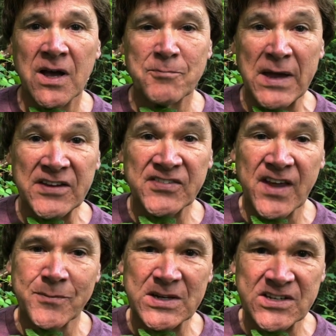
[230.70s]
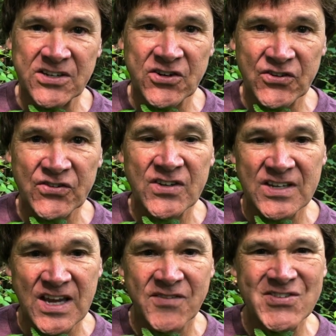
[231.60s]
baked salmon dinners
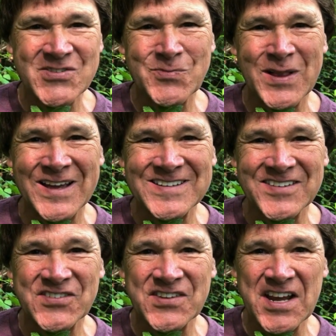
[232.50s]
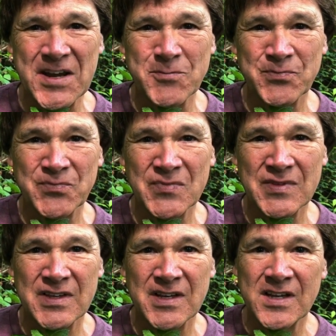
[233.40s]
gave this plant its name.
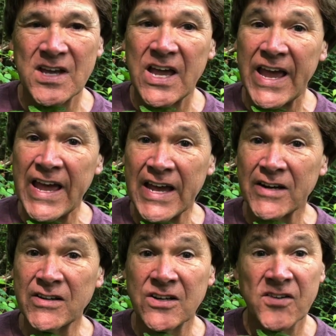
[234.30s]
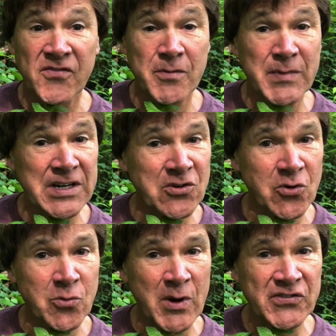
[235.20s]
And for many
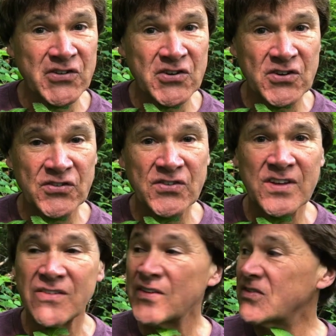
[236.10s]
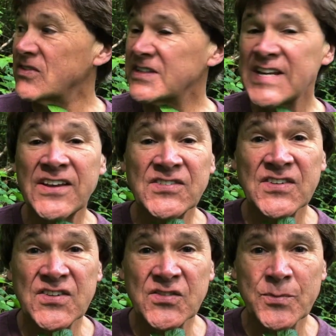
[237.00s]
Northwesterners, the taste of
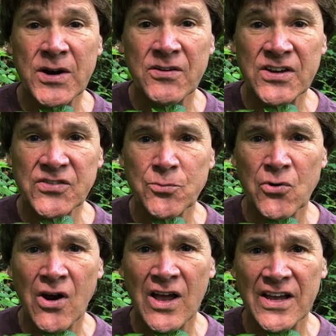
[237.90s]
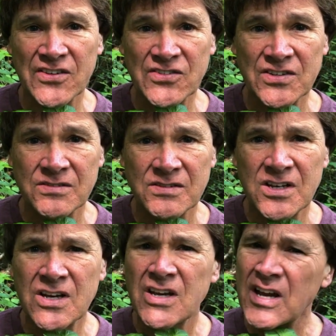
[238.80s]
this berry is prized.
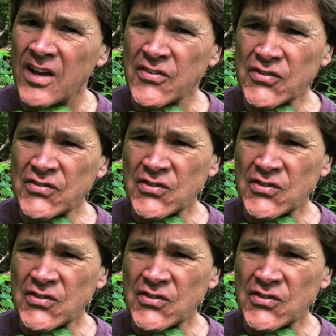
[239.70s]
Others